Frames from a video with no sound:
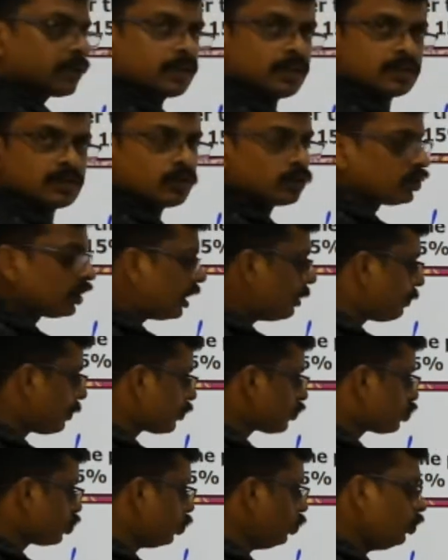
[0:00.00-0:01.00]
So 3 plus
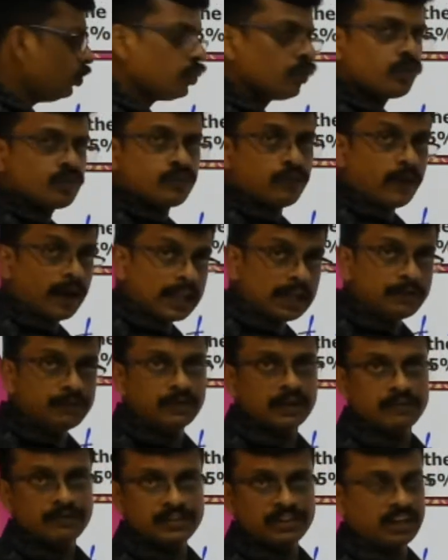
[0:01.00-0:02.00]
2, 5
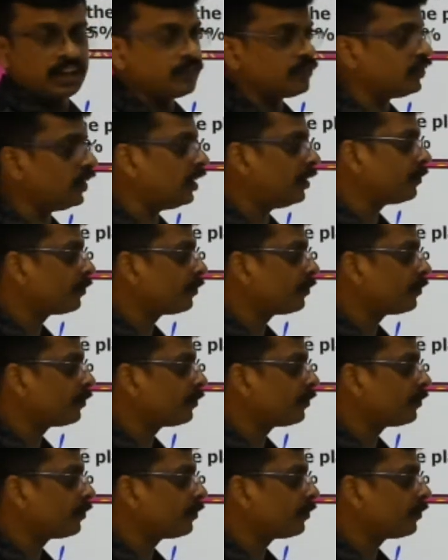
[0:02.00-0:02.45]
efficiency.